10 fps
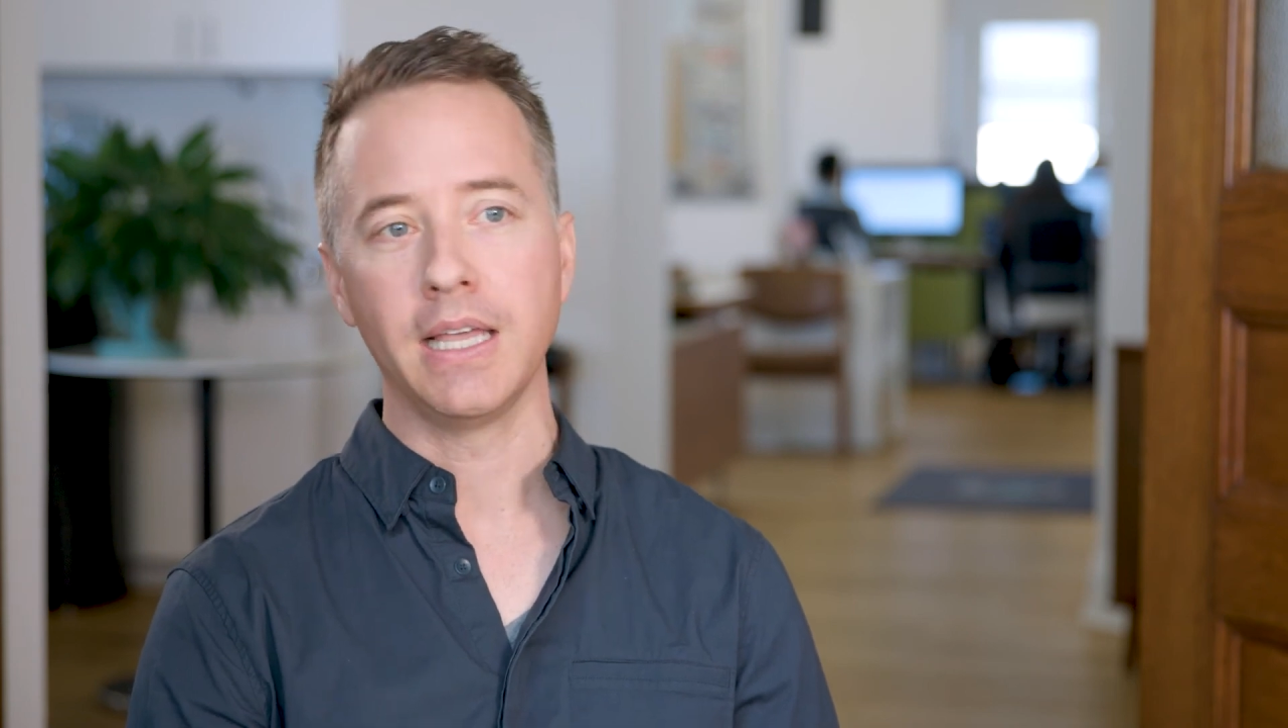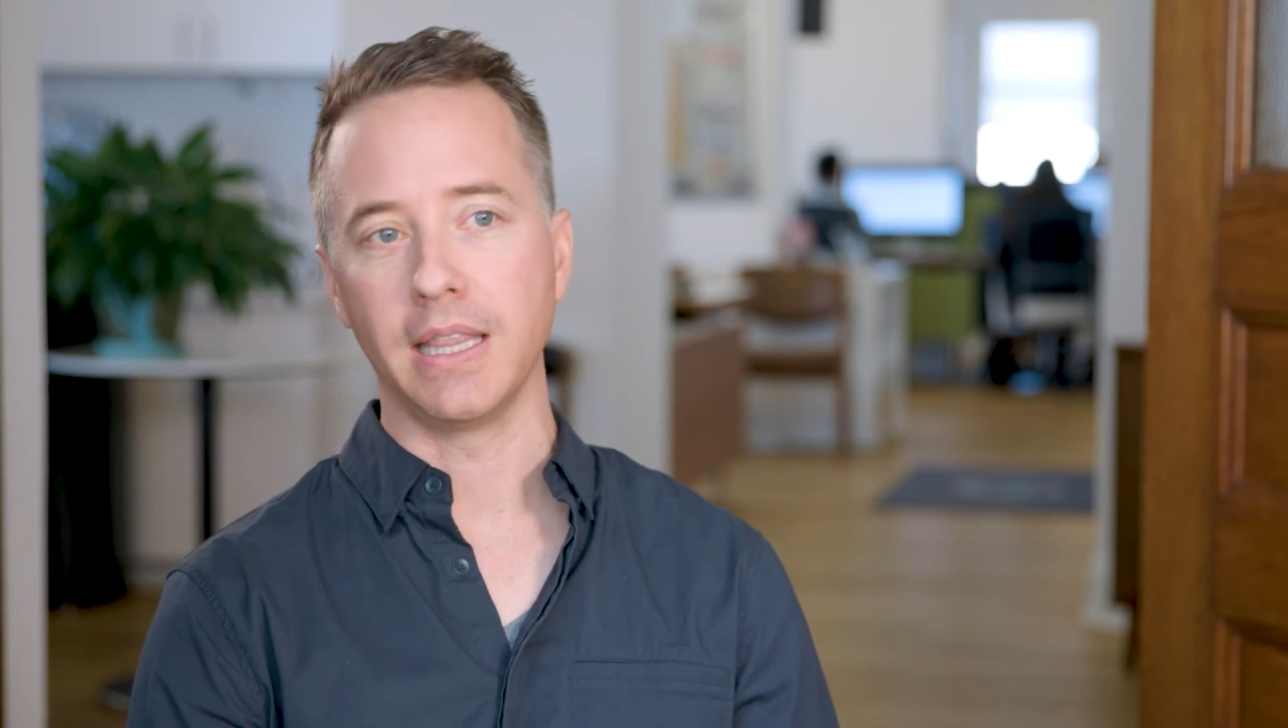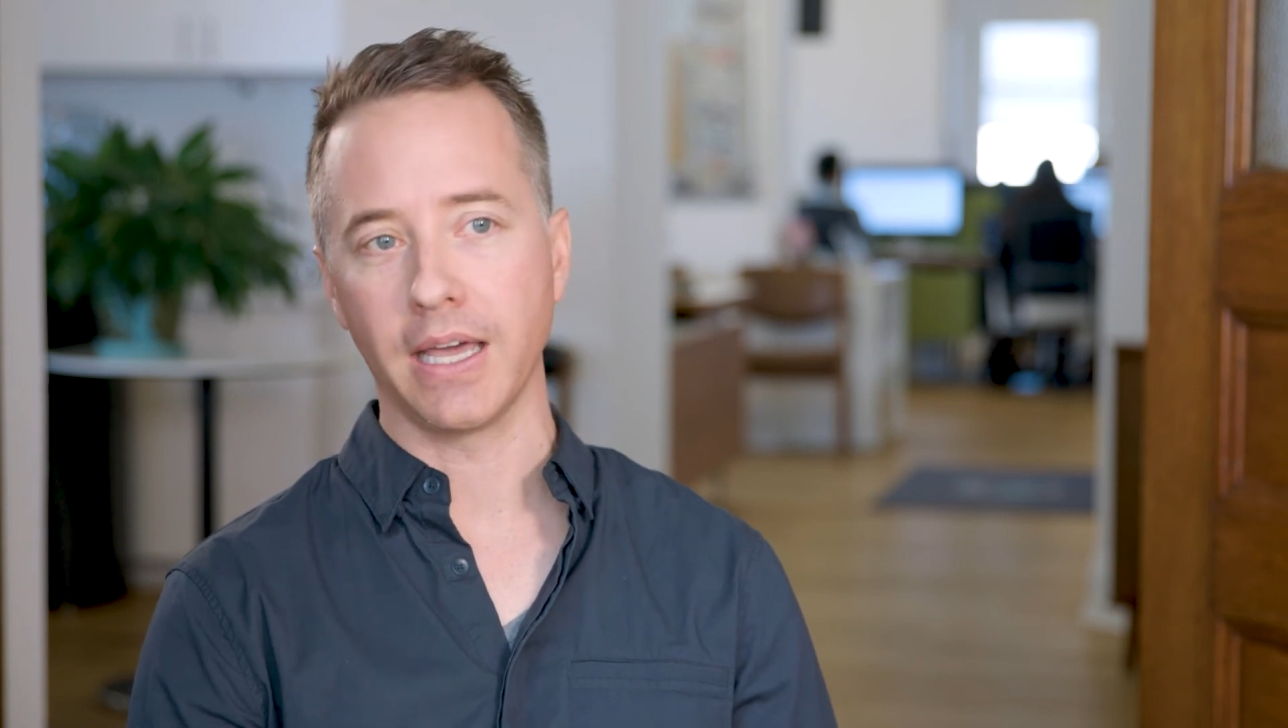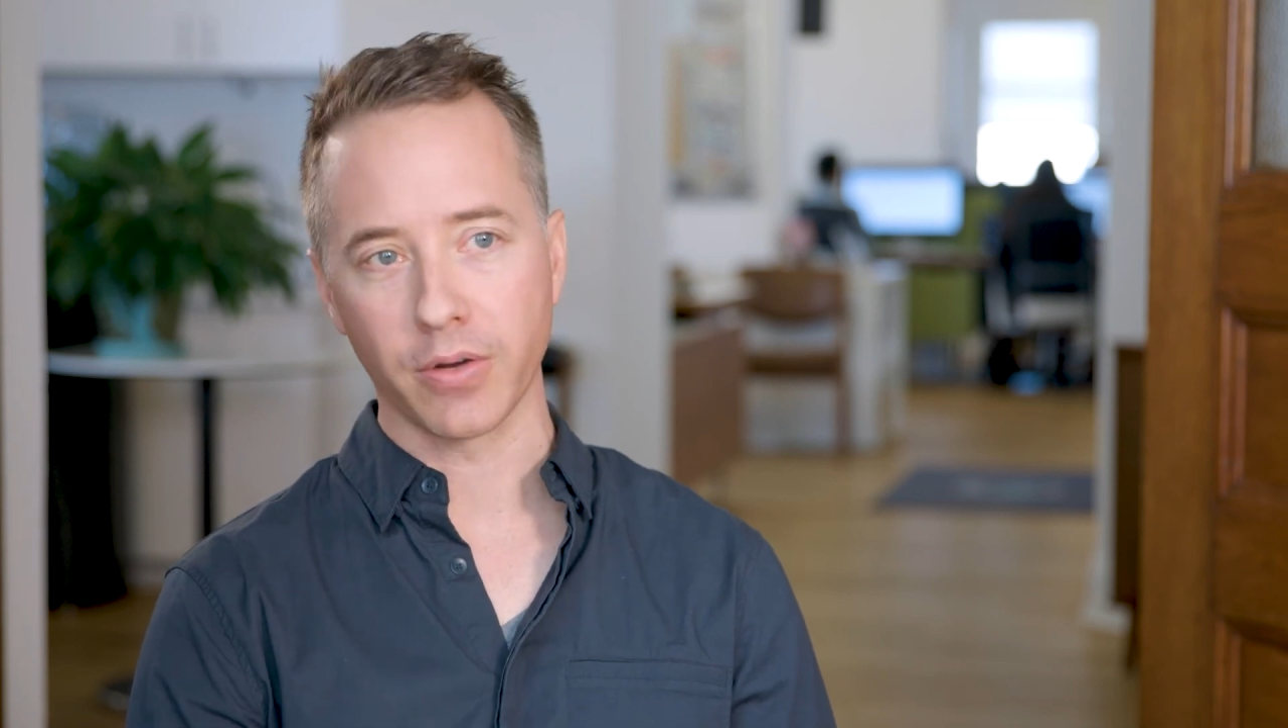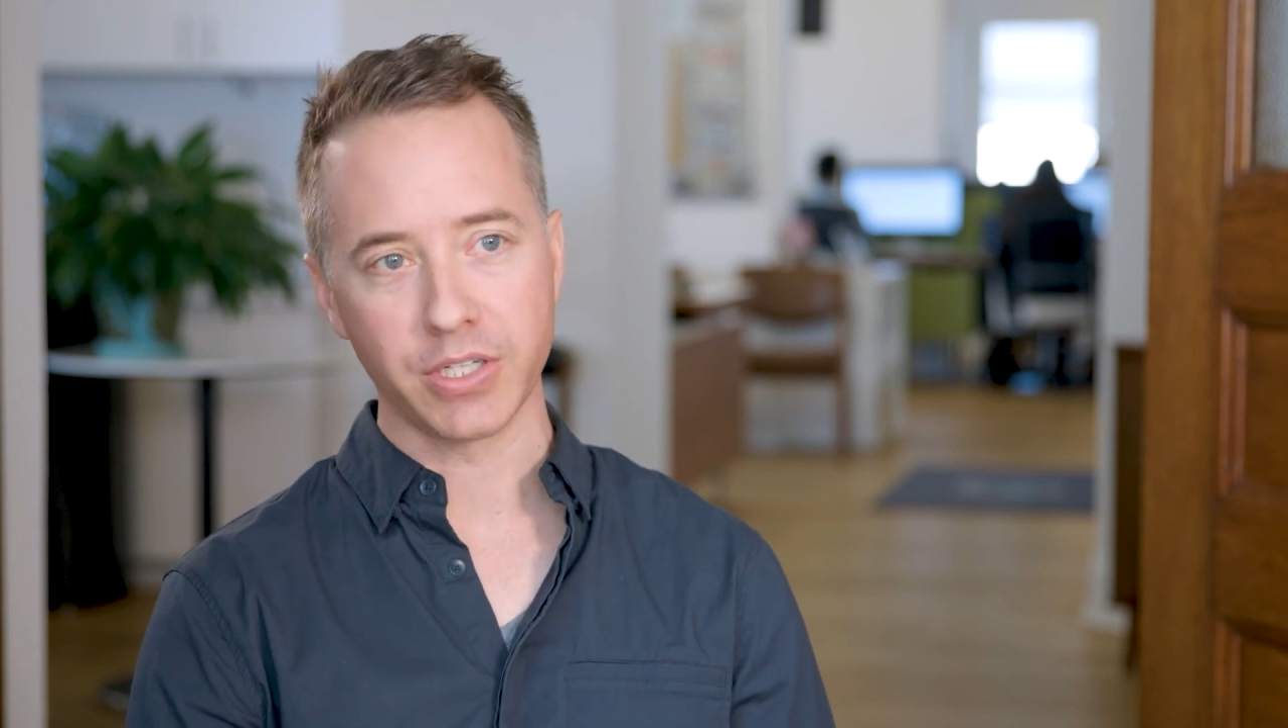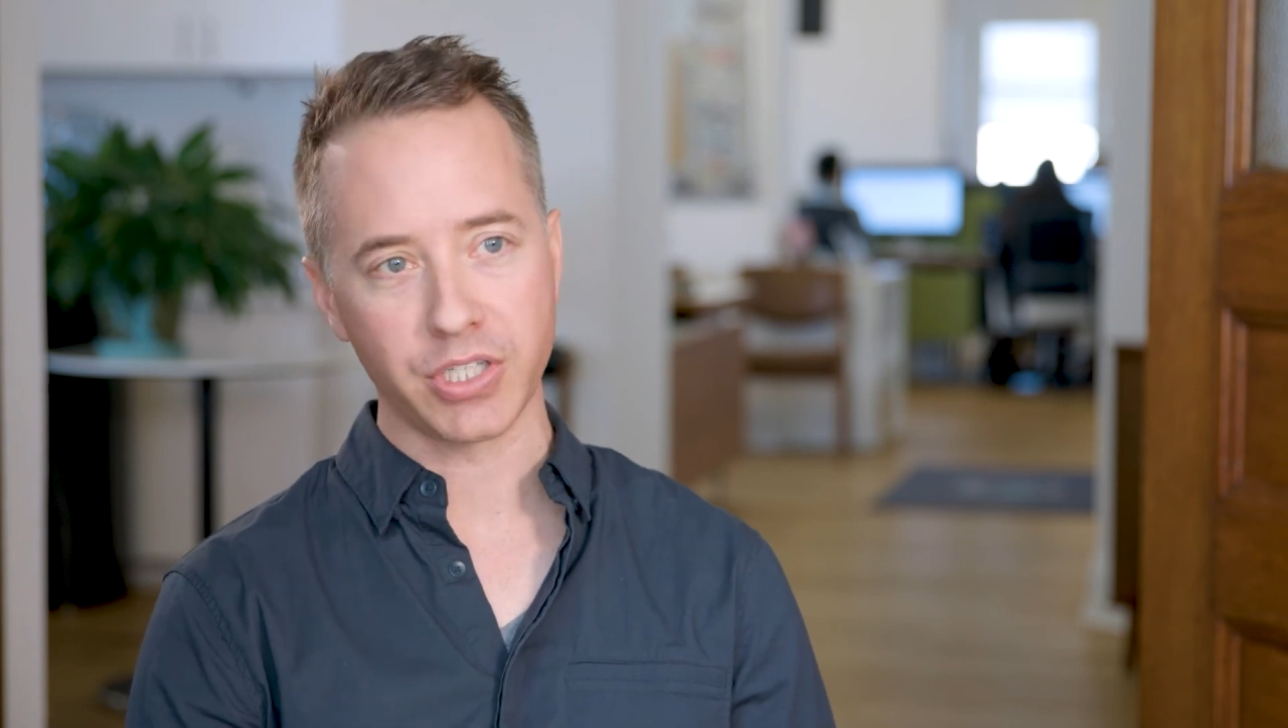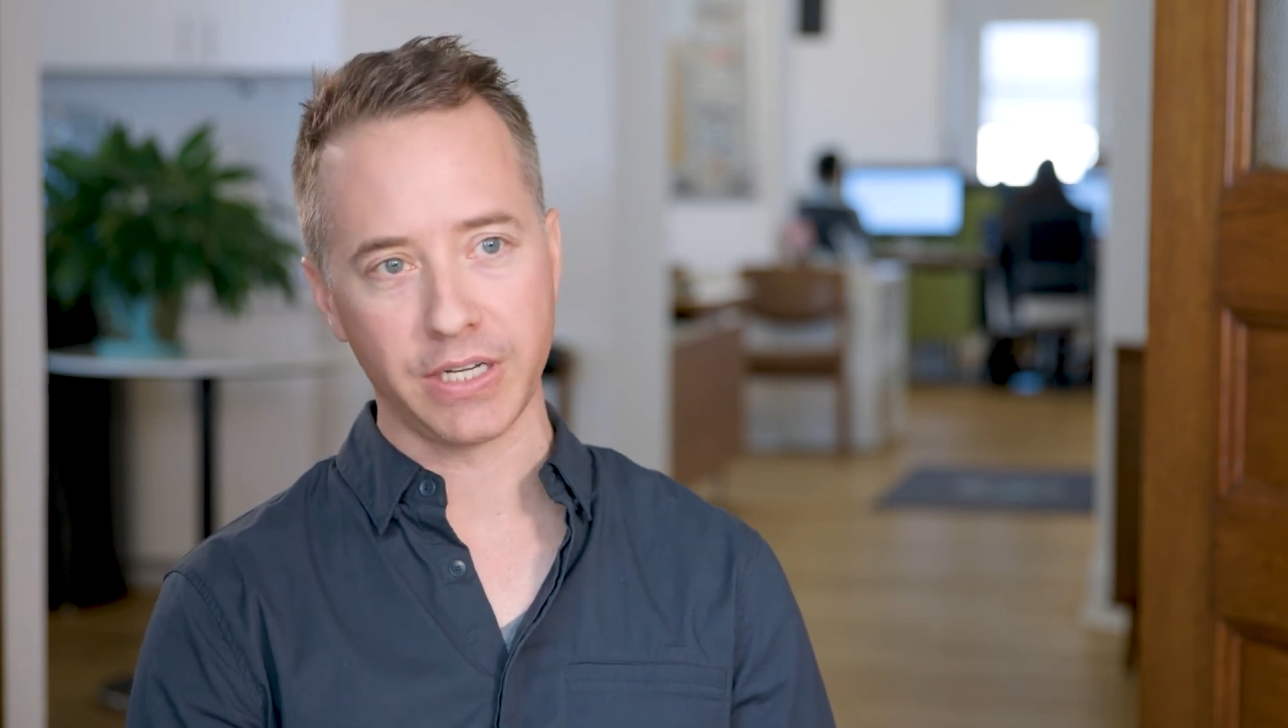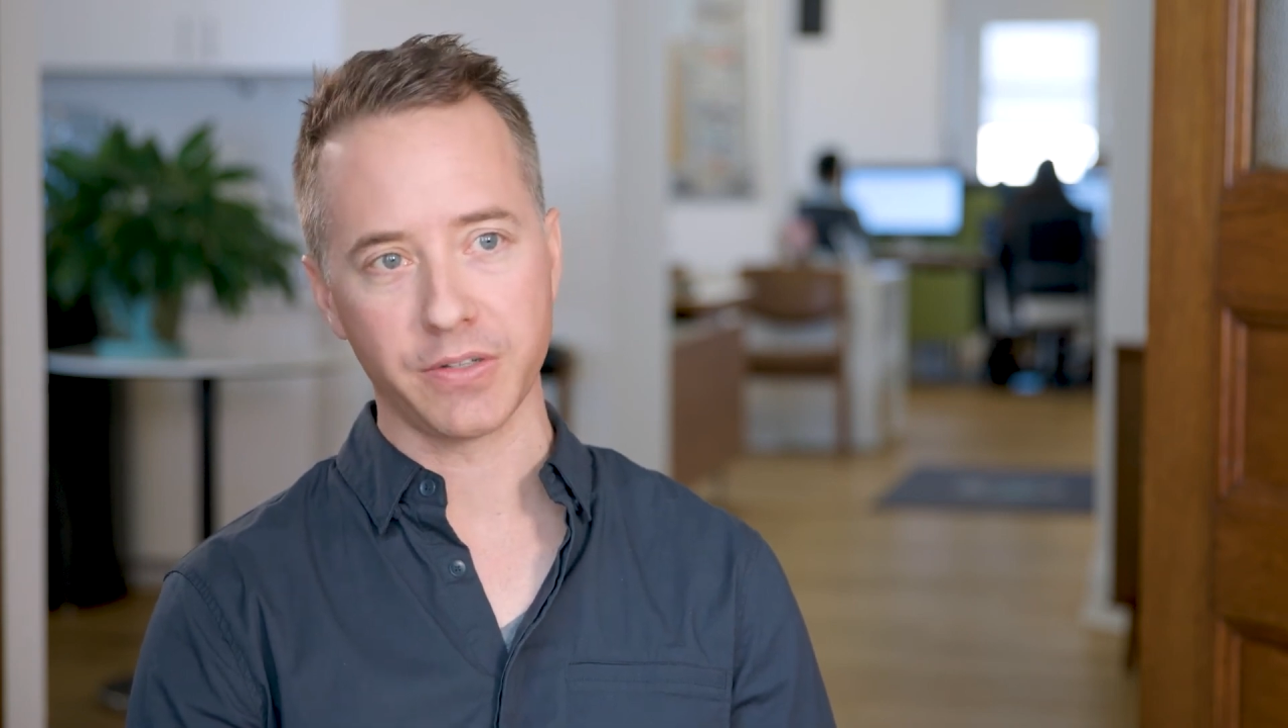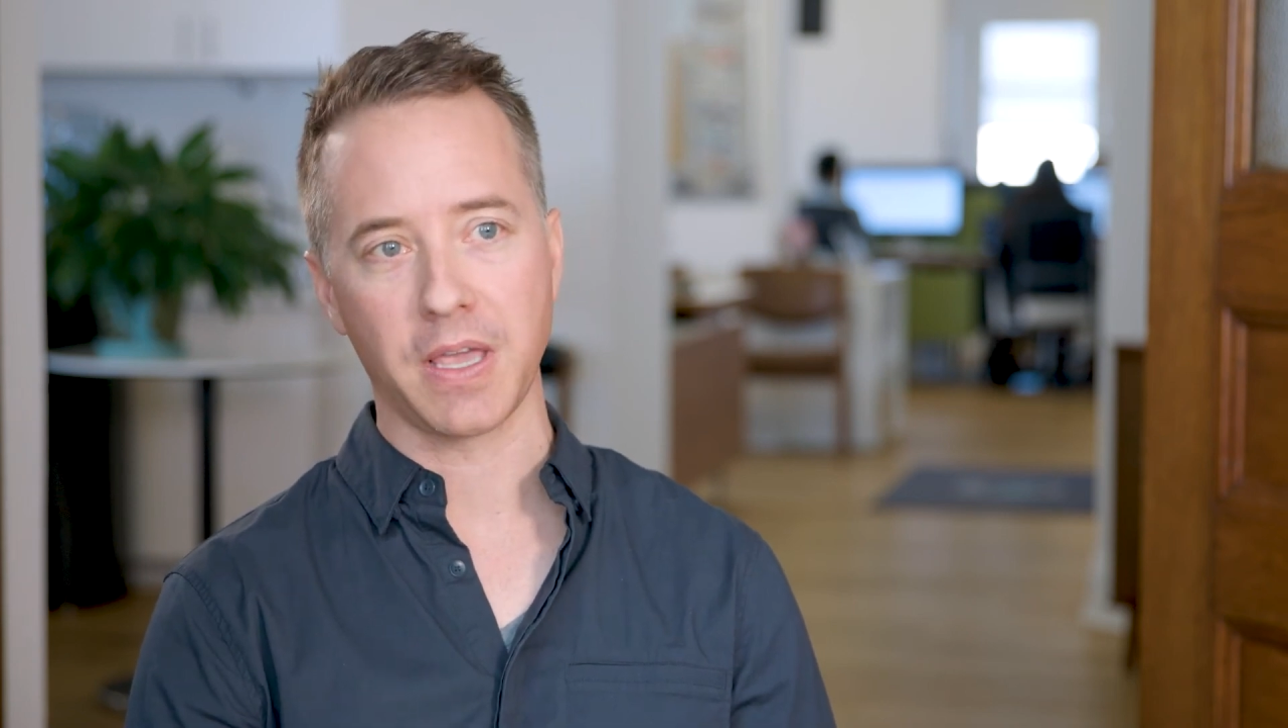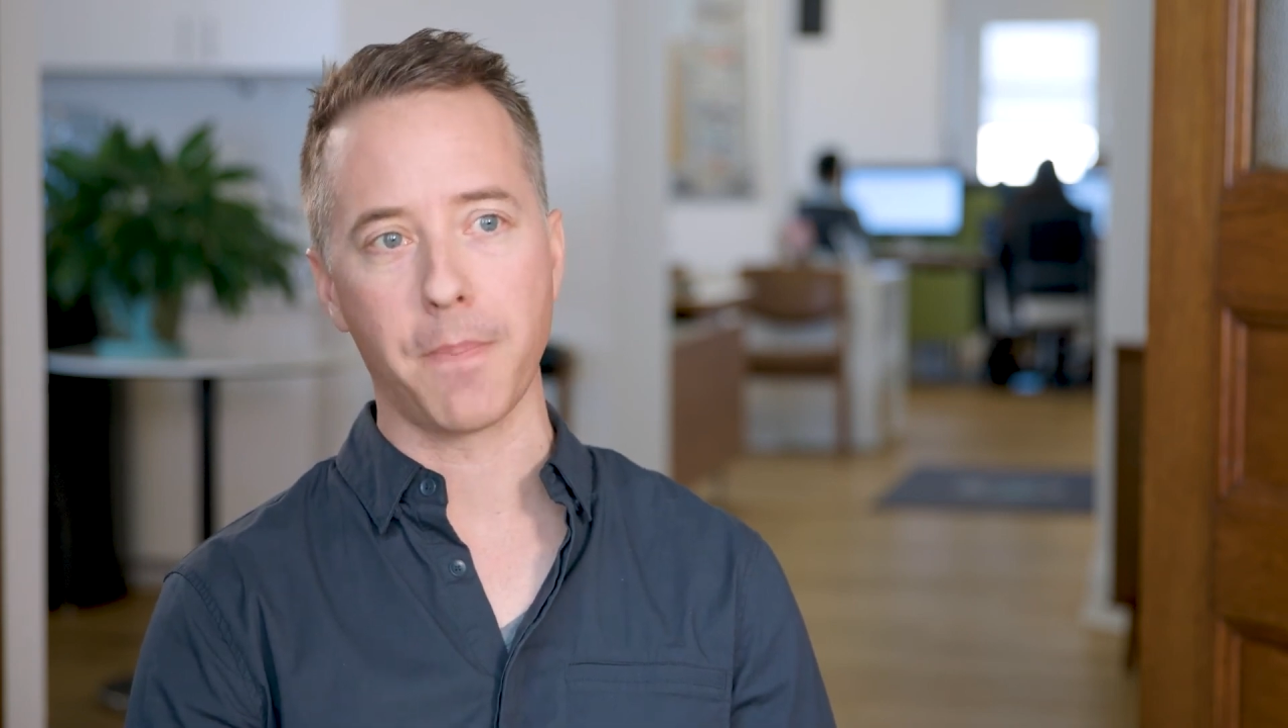let our
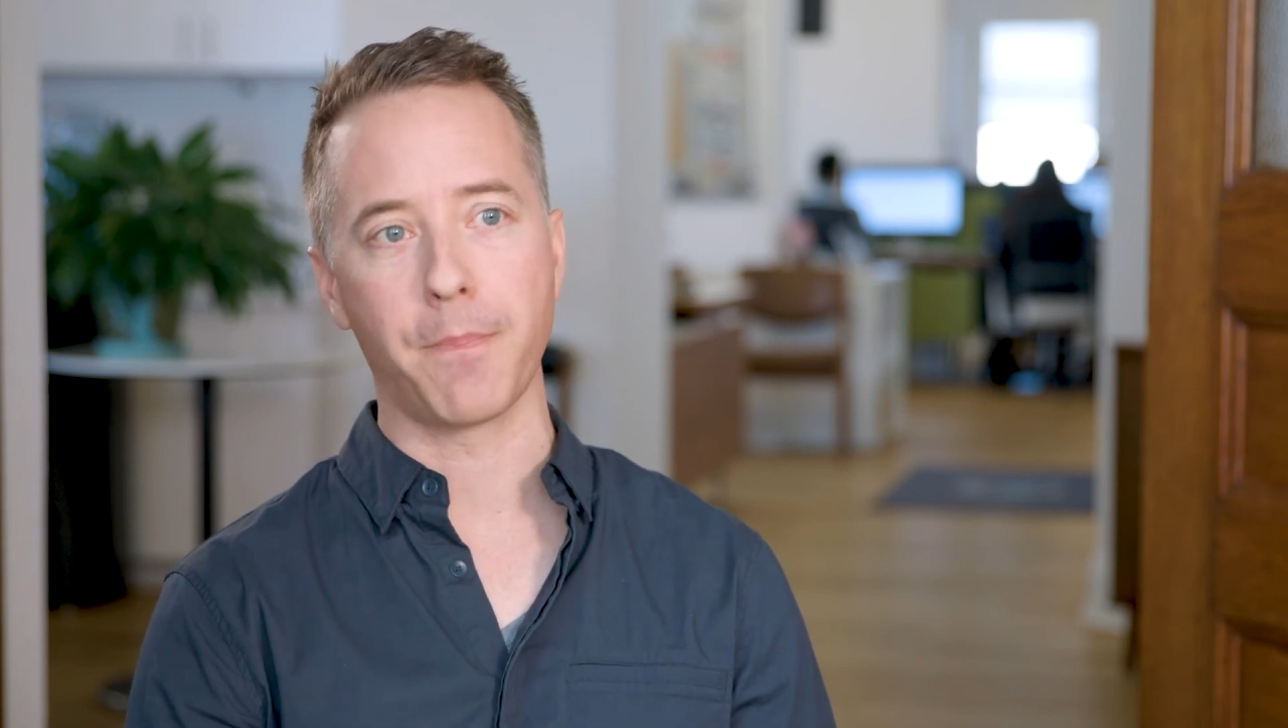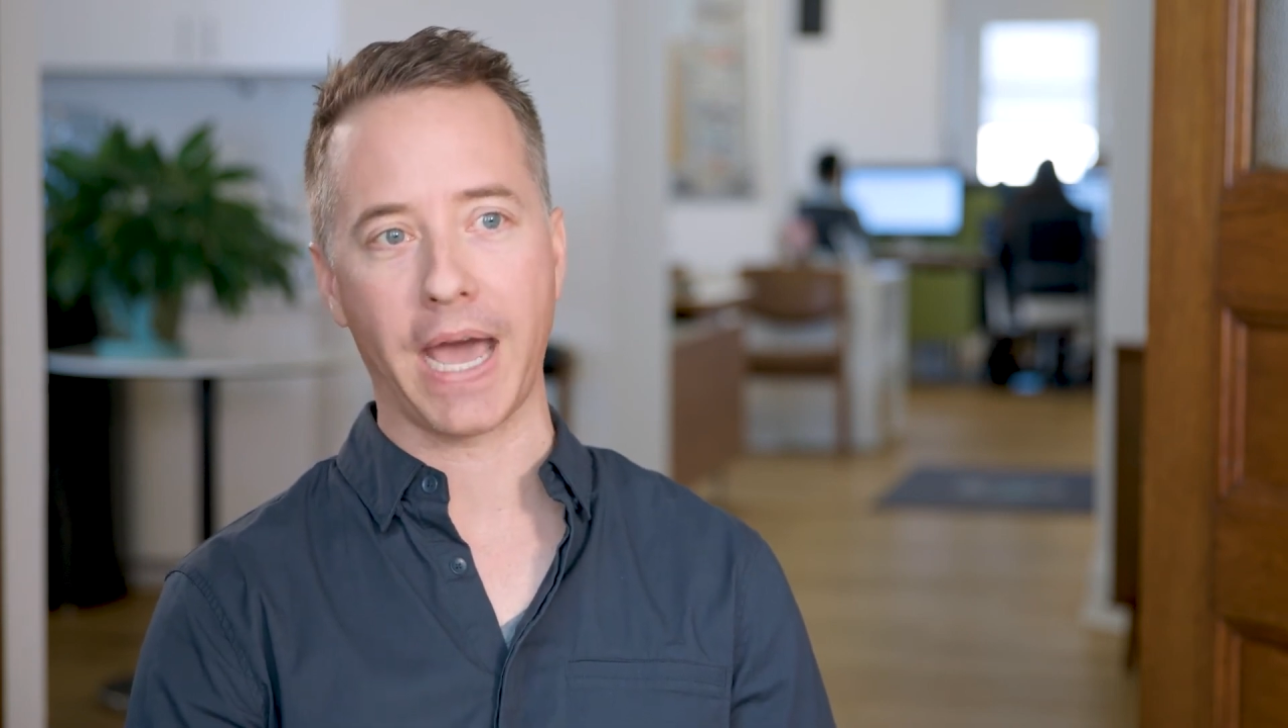engineers get